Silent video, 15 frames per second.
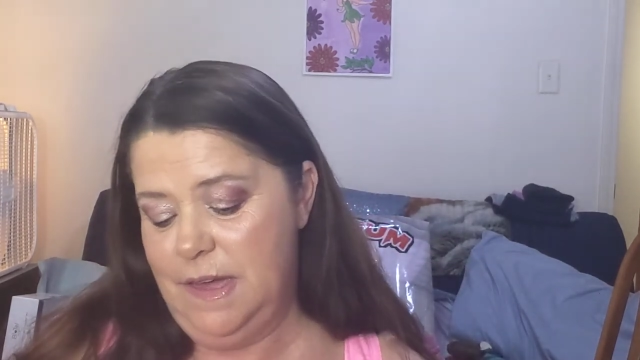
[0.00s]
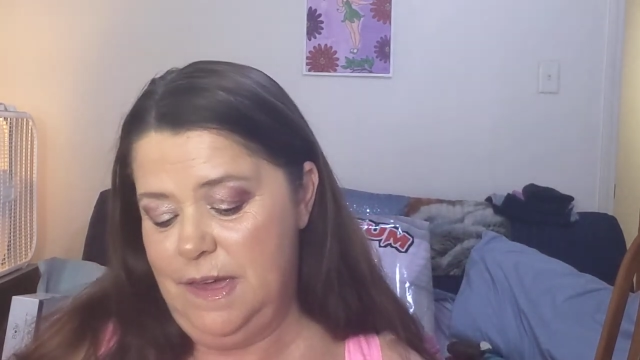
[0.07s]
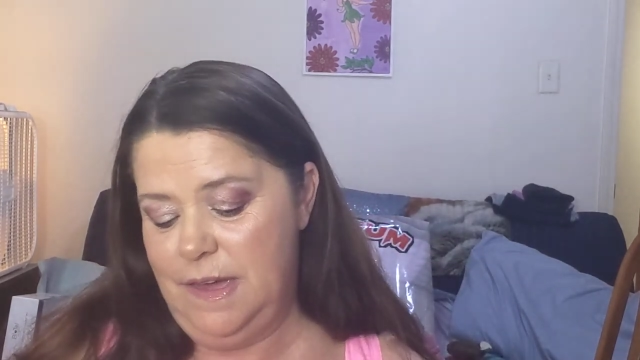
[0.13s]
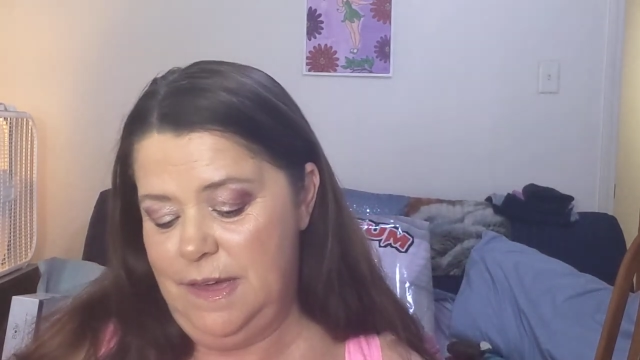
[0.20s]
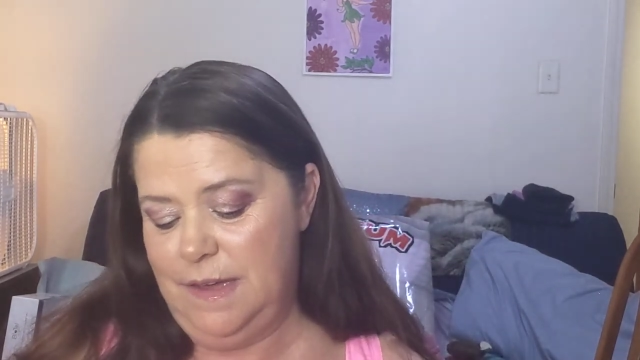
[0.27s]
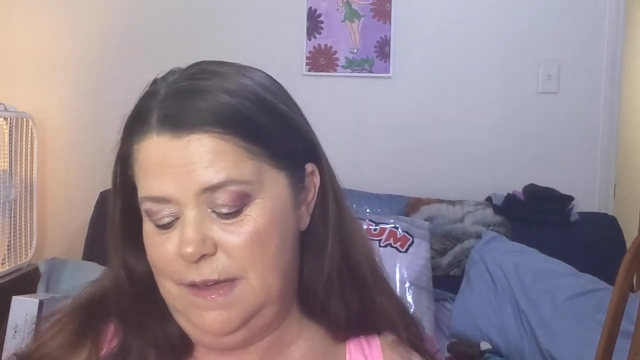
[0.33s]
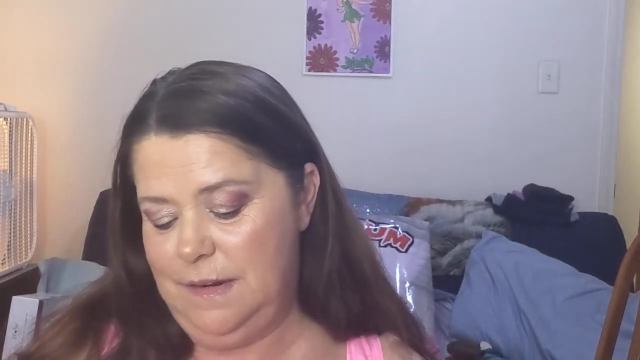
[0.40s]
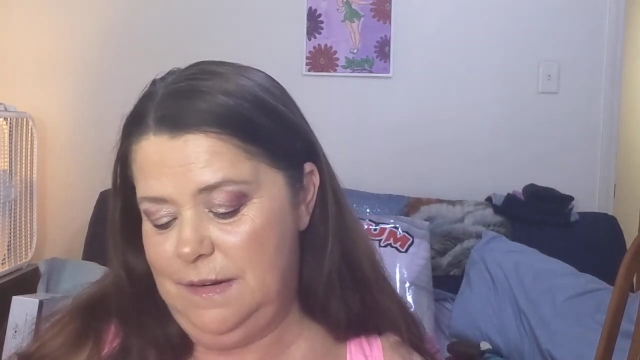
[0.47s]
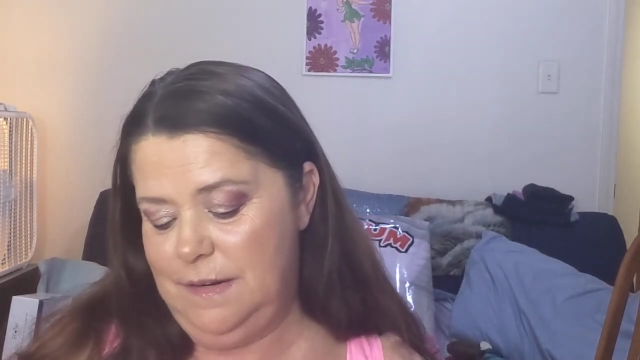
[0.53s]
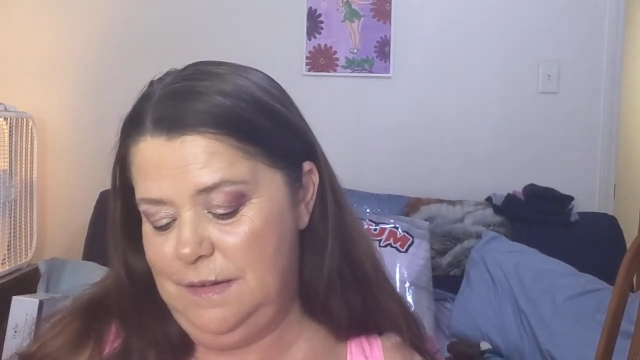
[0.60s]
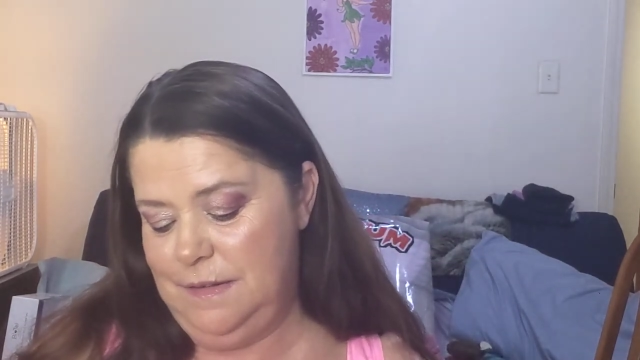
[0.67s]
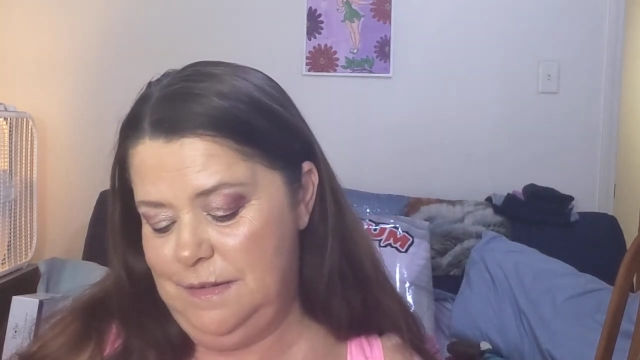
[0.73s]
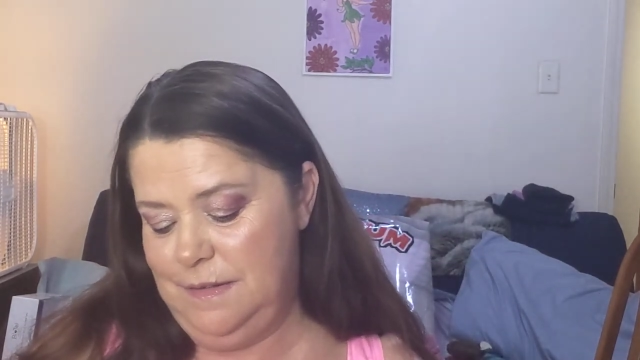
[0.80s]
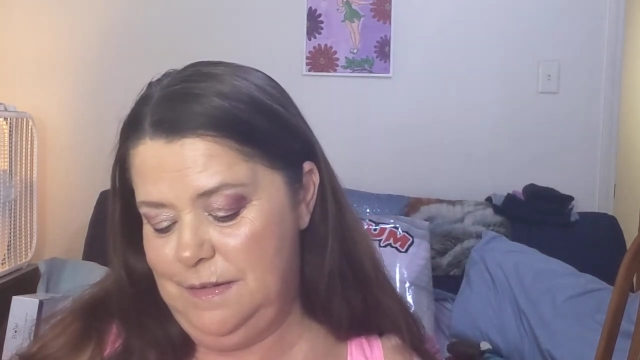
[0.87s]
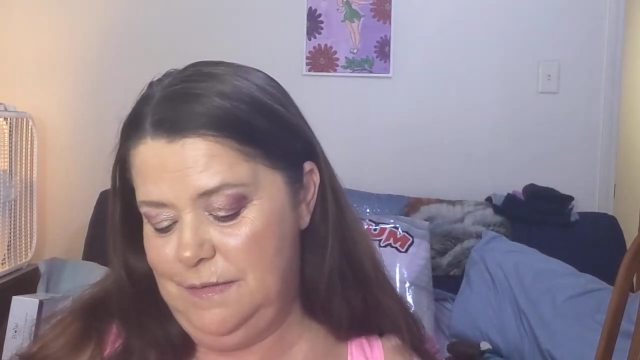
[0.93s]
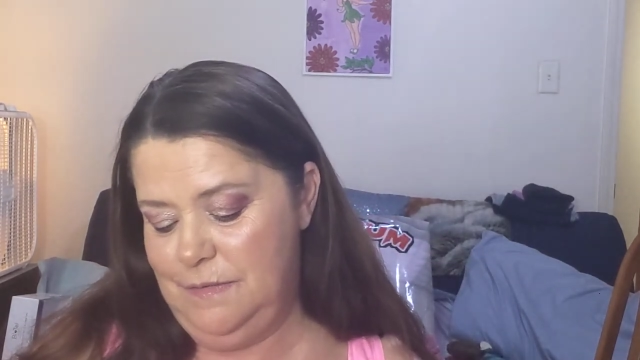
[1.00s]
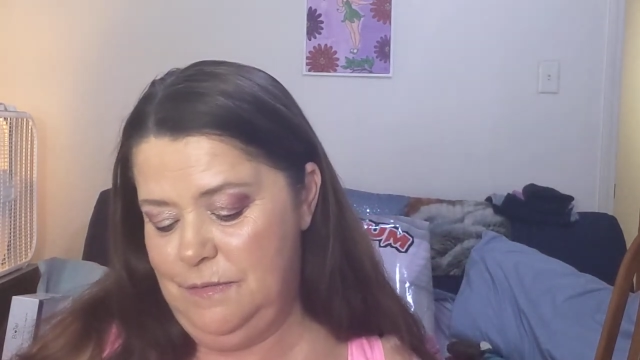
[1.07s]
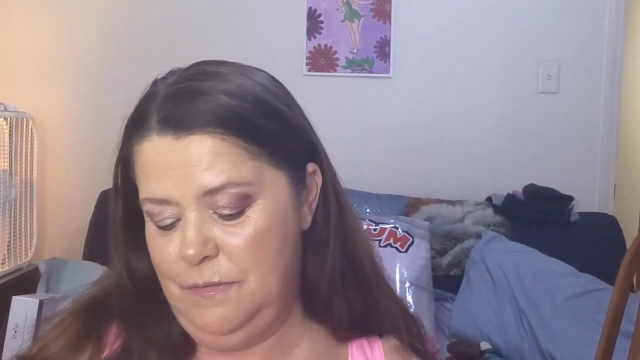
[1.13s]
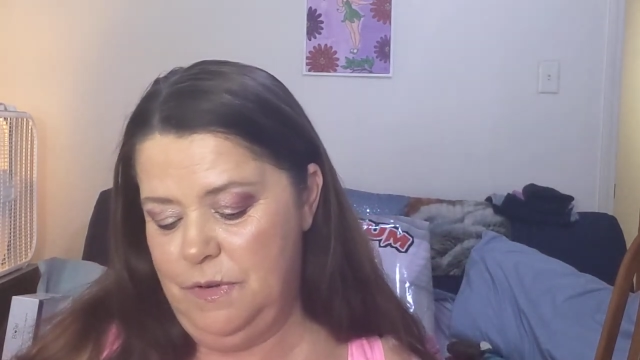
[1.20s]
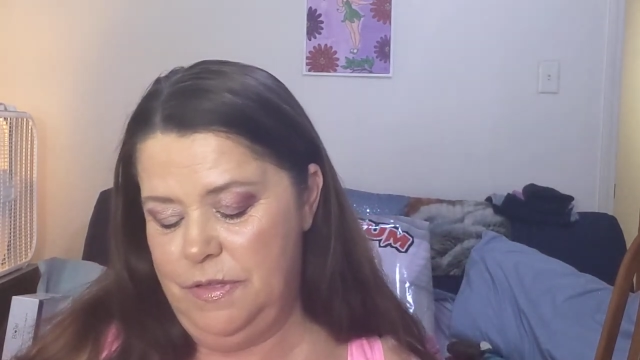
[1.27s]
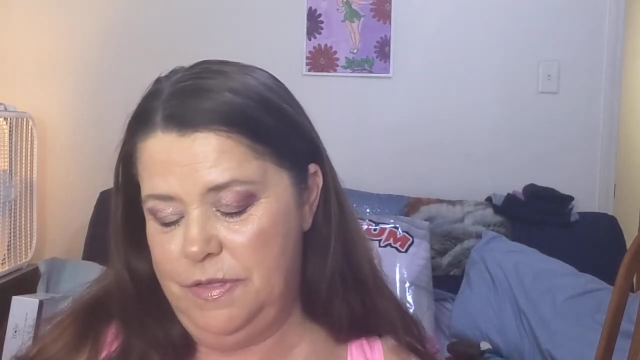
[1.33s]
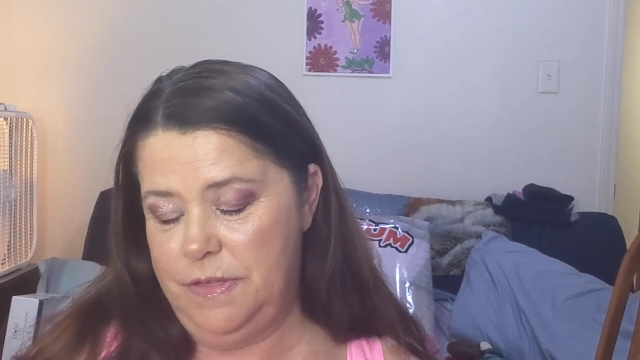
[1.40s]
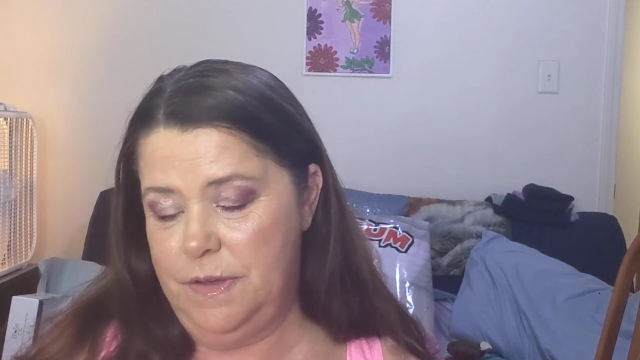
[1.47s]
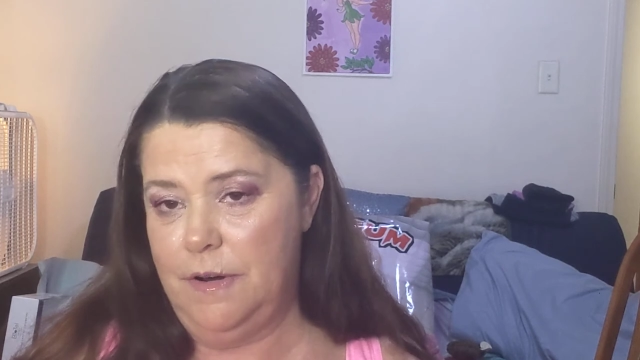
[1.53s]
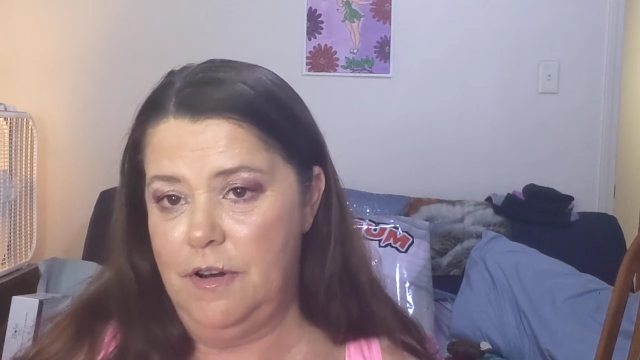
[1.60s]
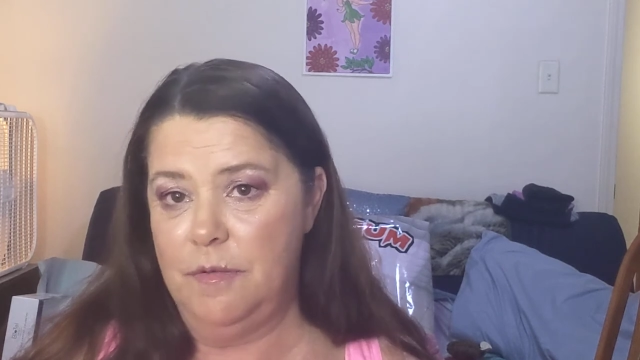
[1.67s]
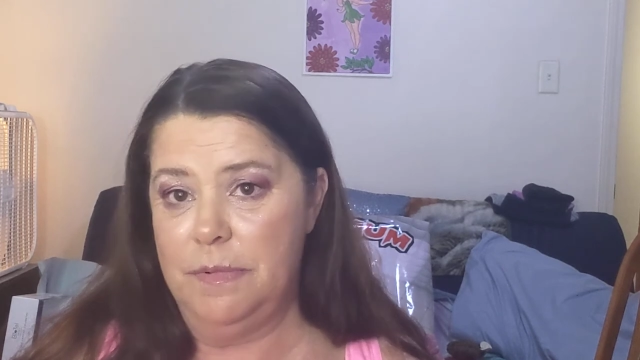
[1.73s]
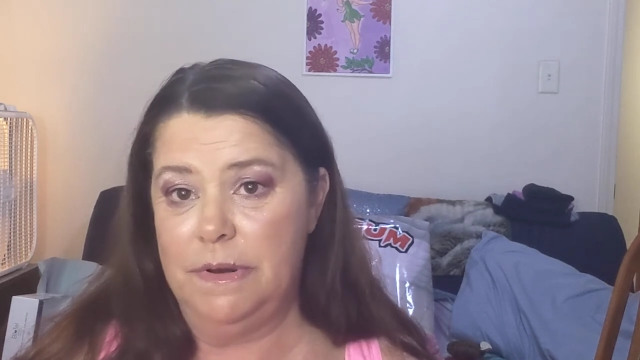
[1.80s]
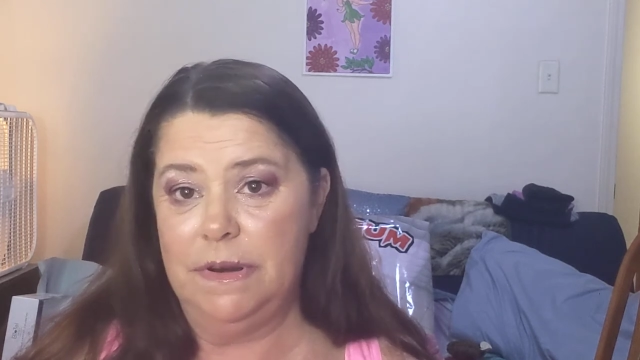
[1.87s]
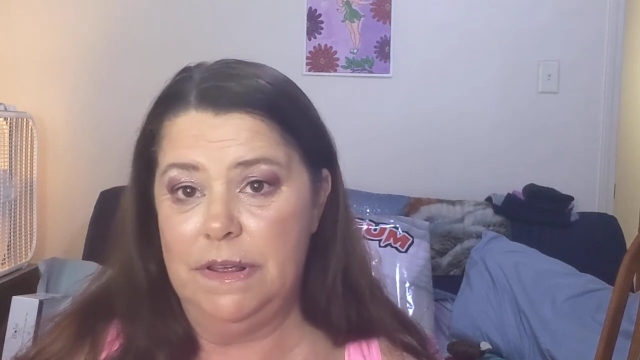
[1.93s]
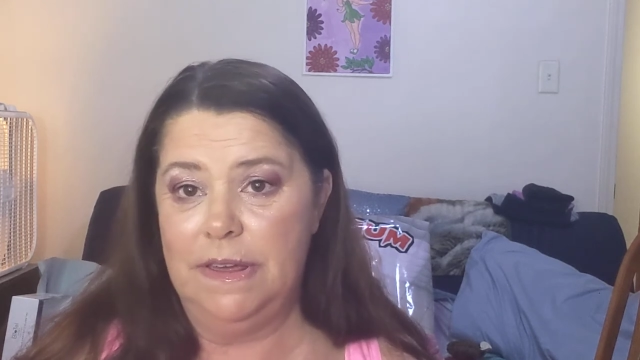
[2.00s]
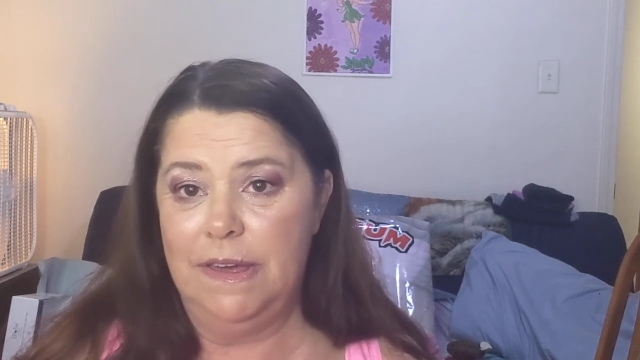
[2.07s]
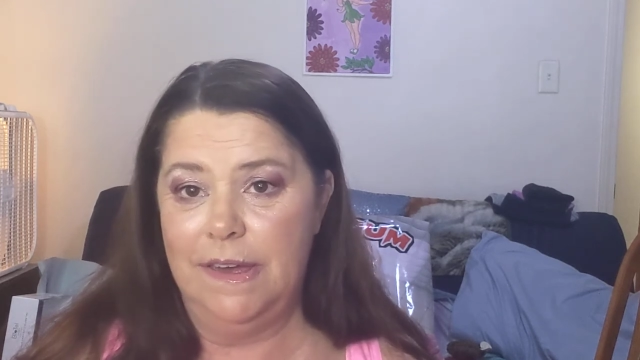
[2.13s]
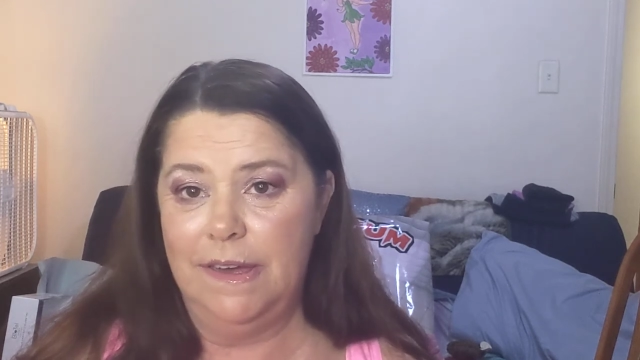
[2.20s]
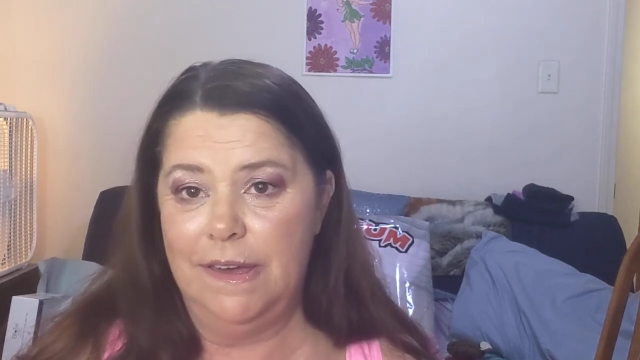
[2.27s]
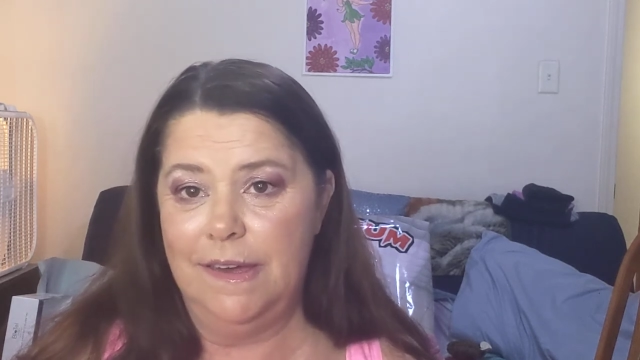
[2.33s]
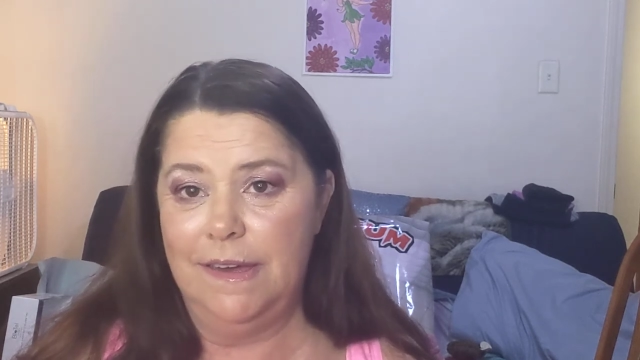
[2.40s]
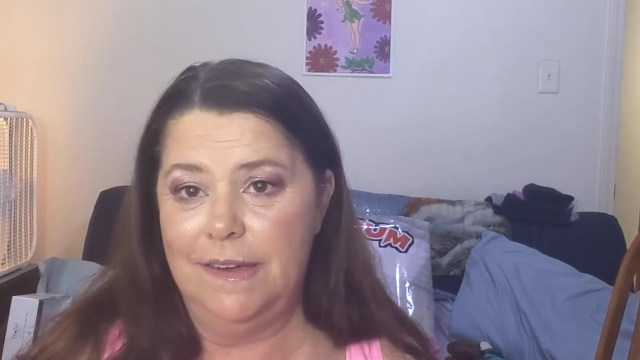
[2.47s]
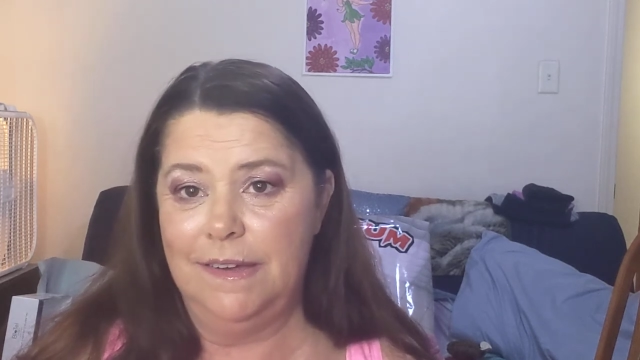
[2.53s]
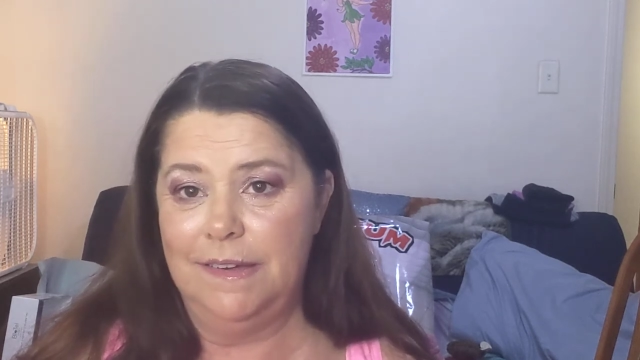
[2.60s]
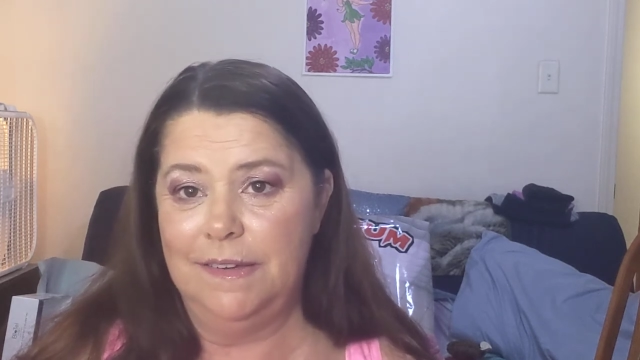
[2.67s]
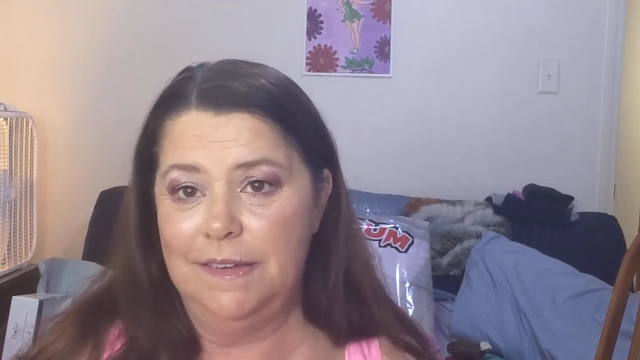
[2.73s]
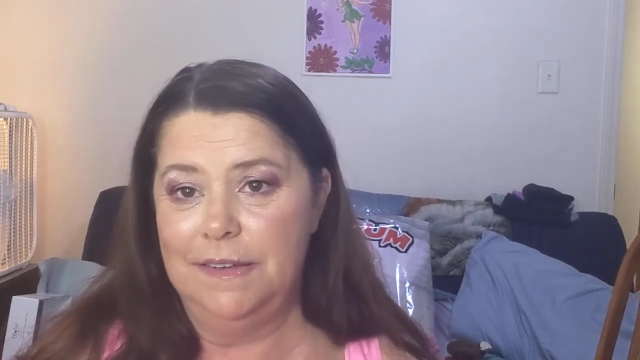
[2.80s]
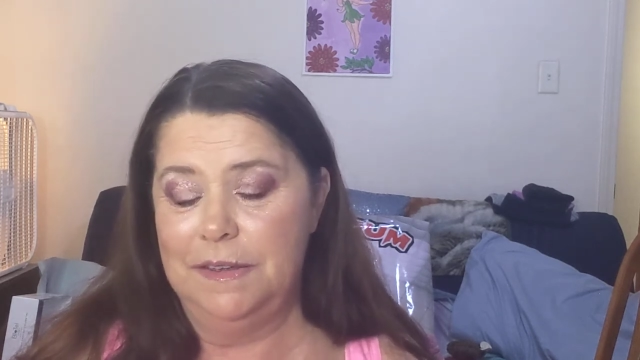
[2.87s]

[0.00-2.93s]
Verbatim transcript: And with the Urban Decay